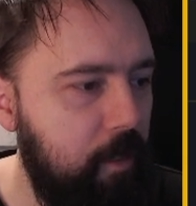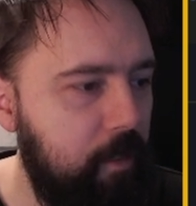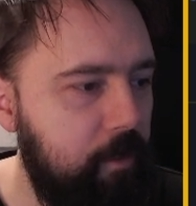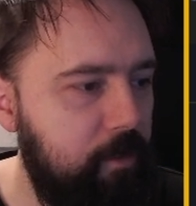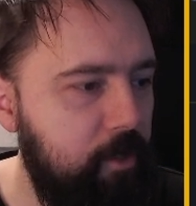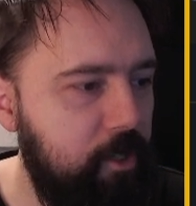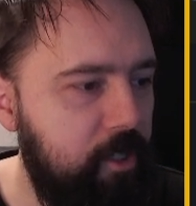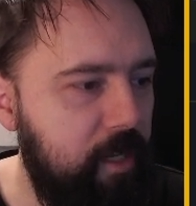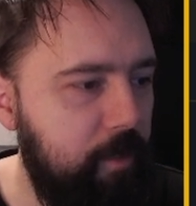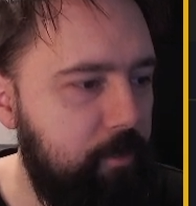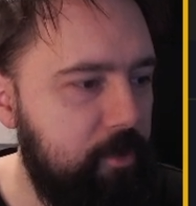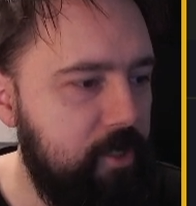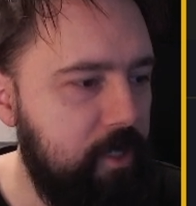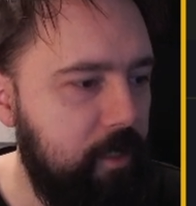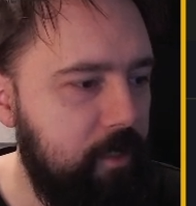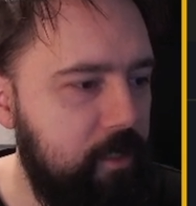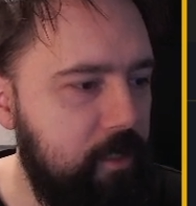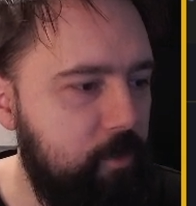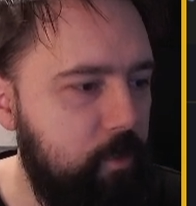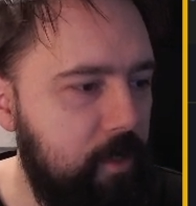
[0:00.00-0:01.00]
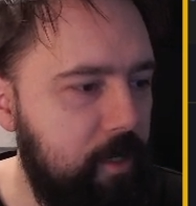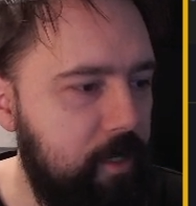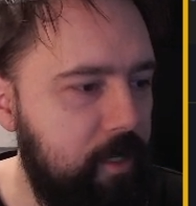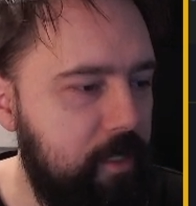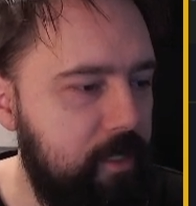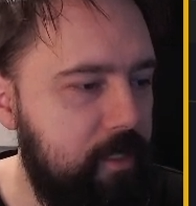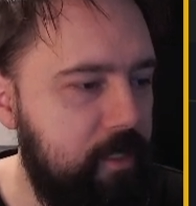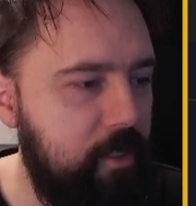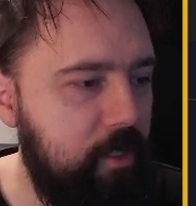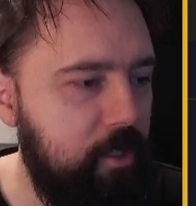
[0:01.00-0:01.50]
uh, this one
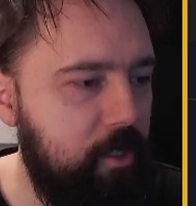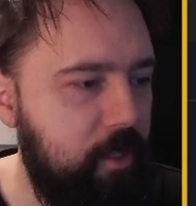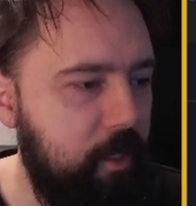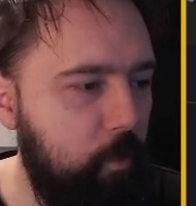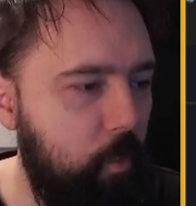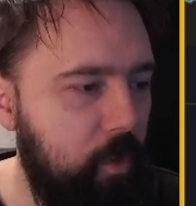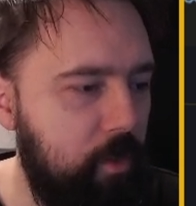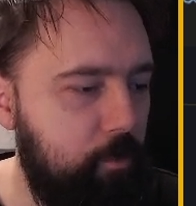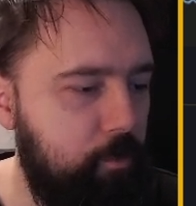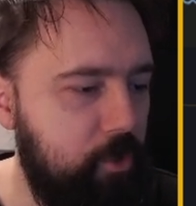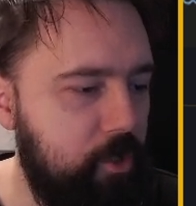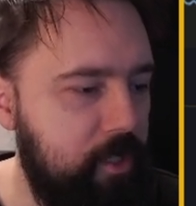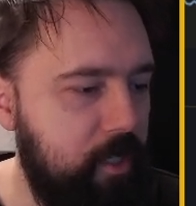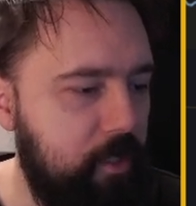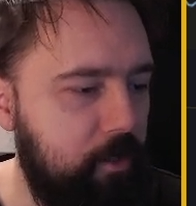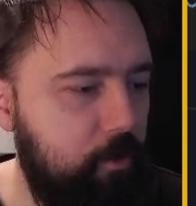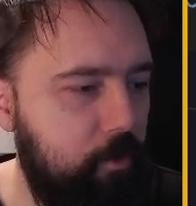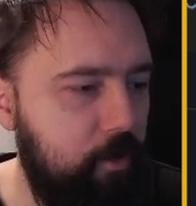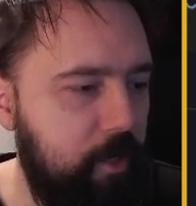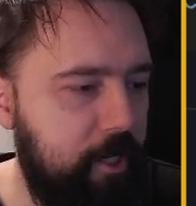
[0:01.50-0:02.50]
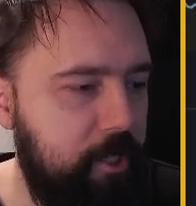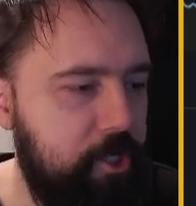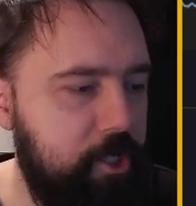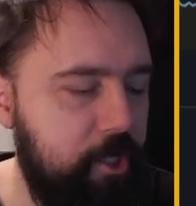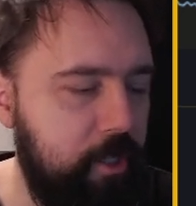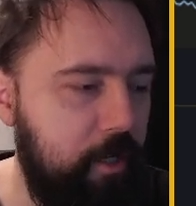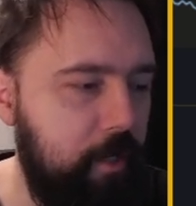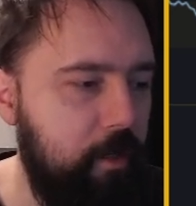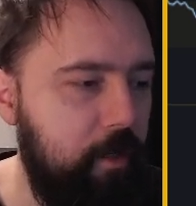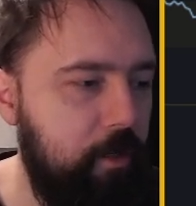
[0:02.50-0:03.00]
is 31%
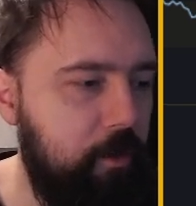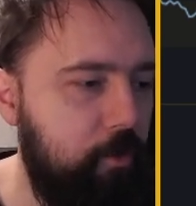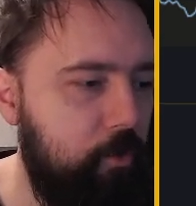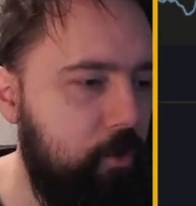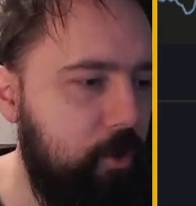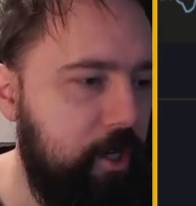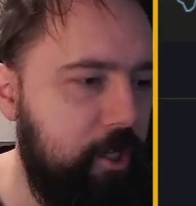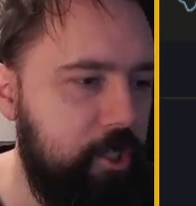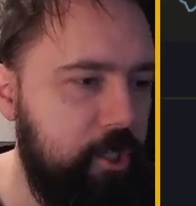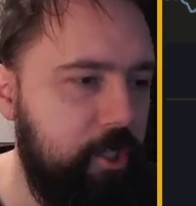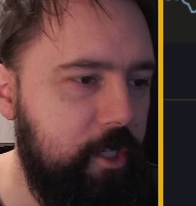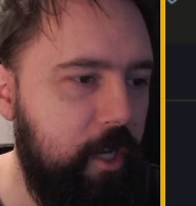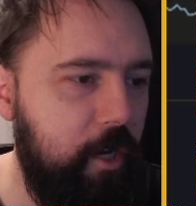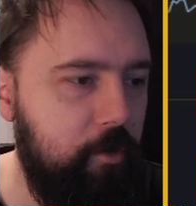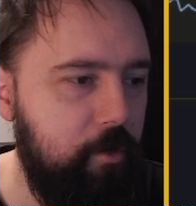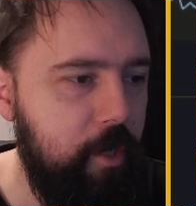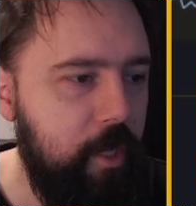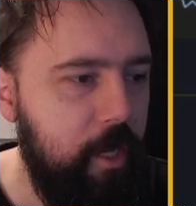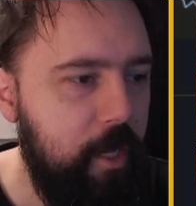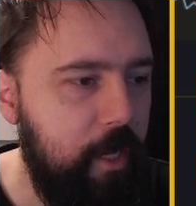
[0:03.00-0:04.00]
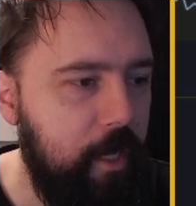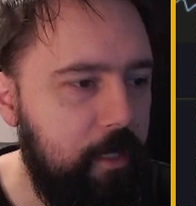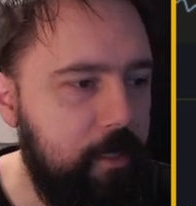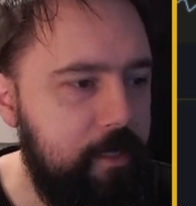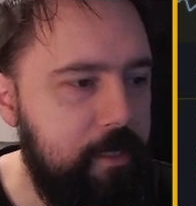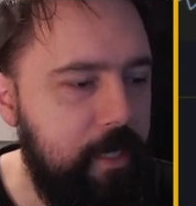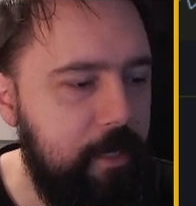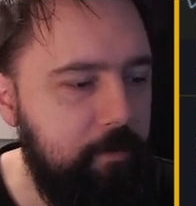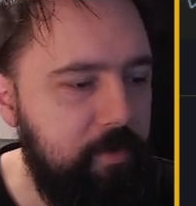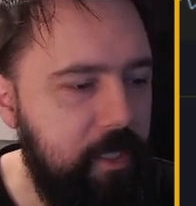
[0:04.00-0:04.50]
correction uh, correction down and
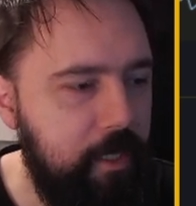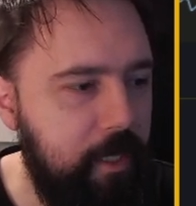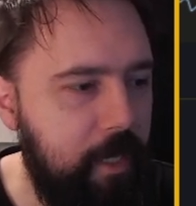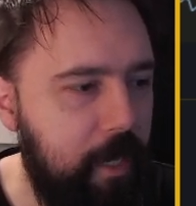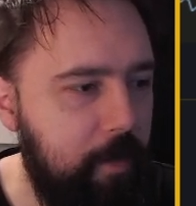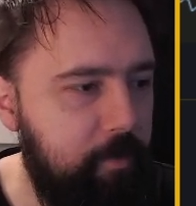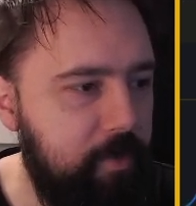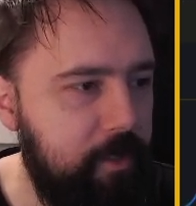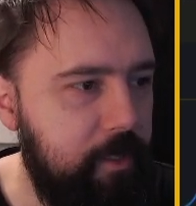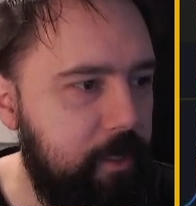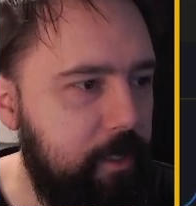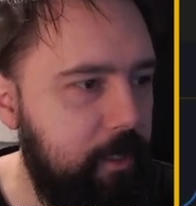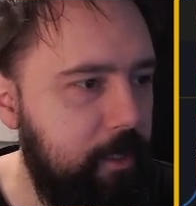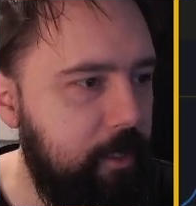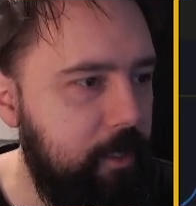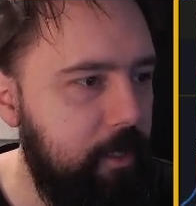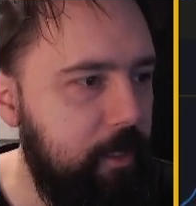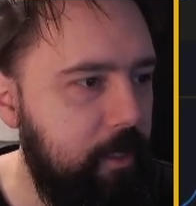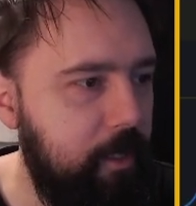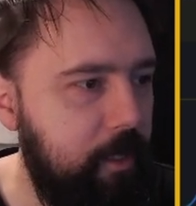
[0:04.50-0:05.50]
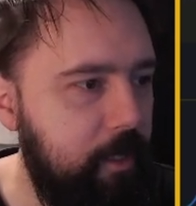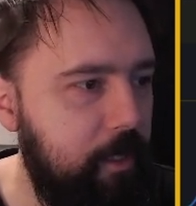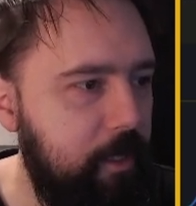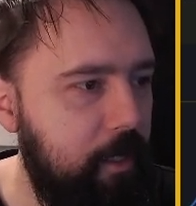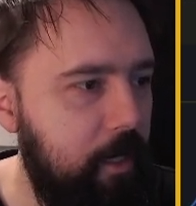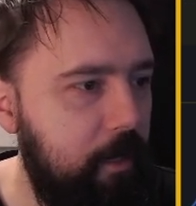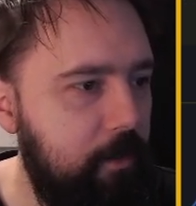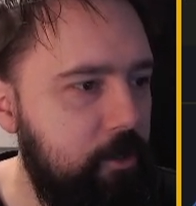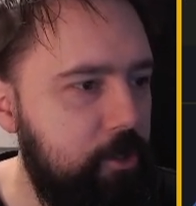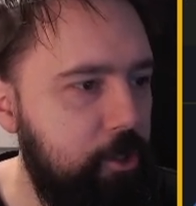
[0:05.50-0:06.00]
the same thing happened here
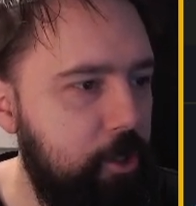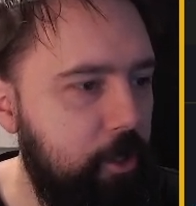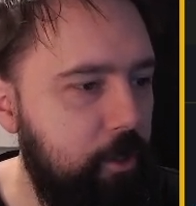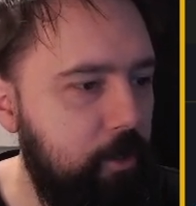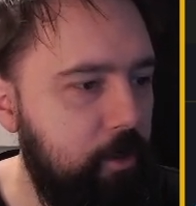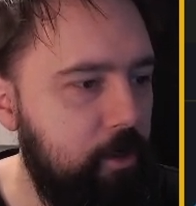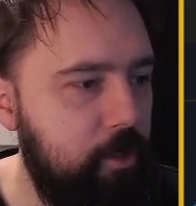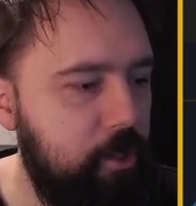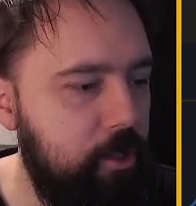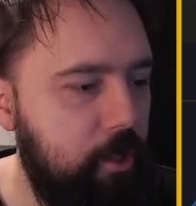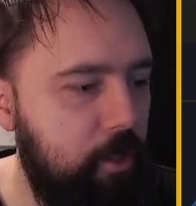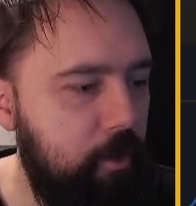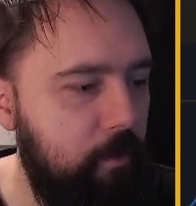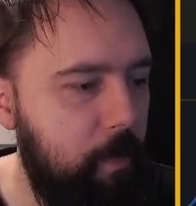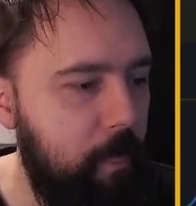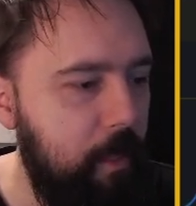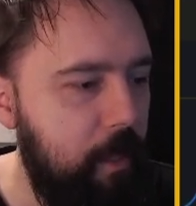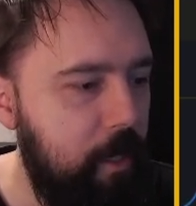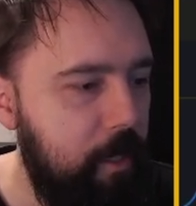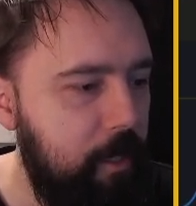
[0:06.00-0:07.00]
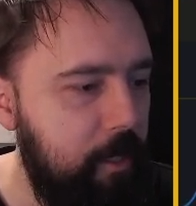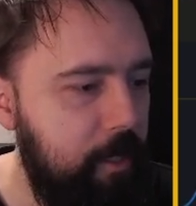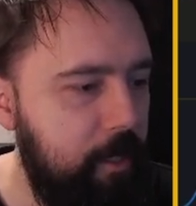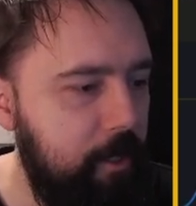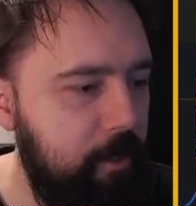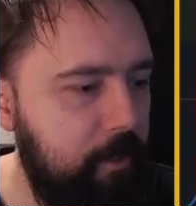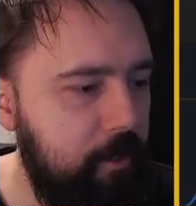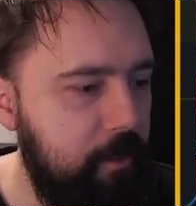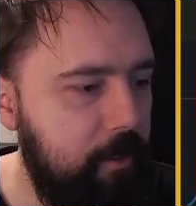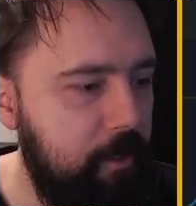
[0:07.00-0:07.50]
yeah I'll show you so
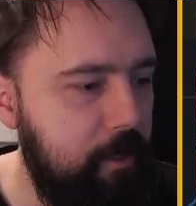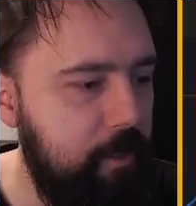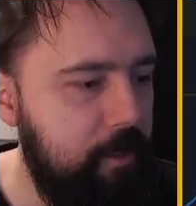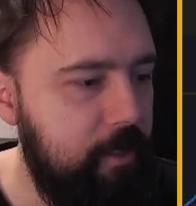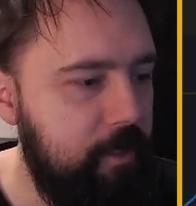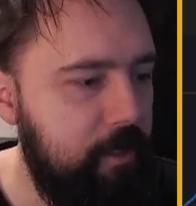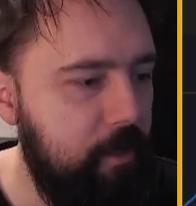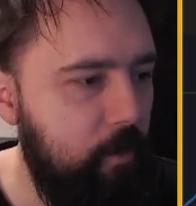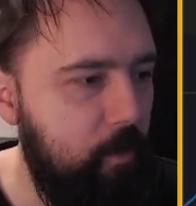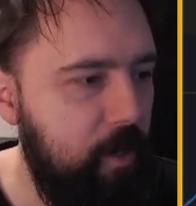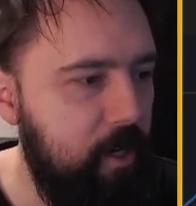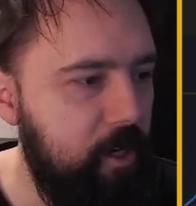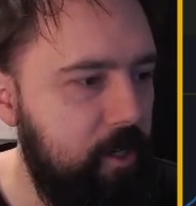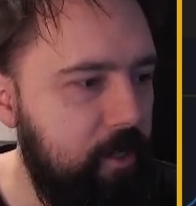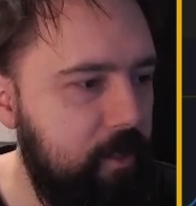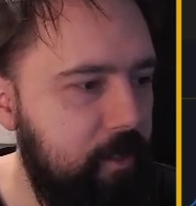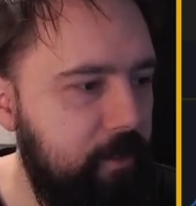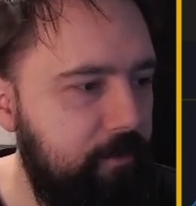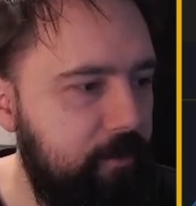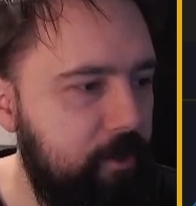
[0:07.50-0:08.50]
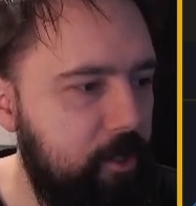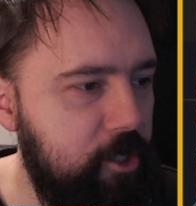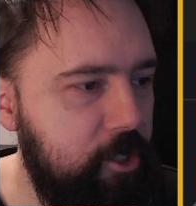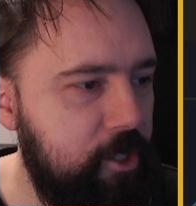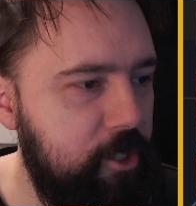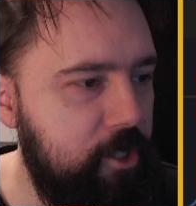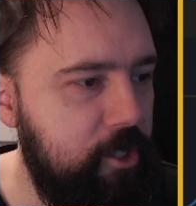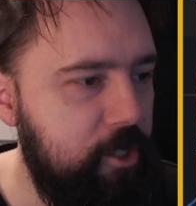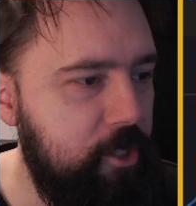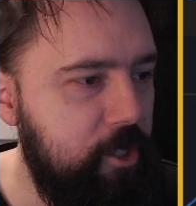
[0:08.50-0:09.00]
here is where the
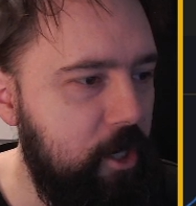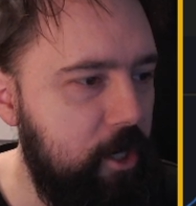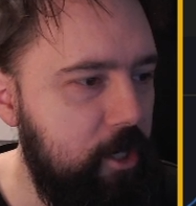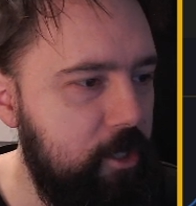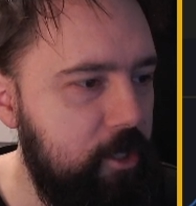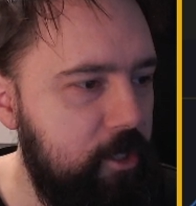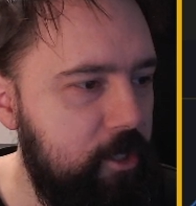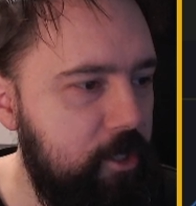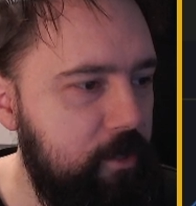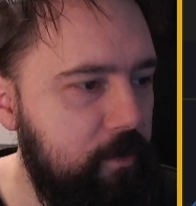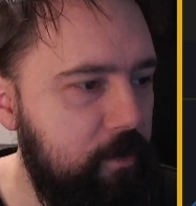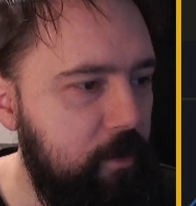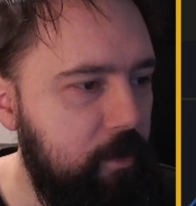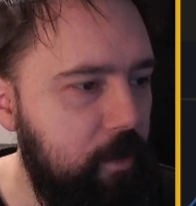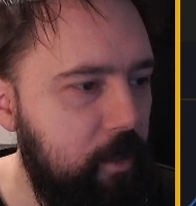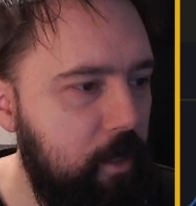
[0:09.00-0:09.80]
divergence starts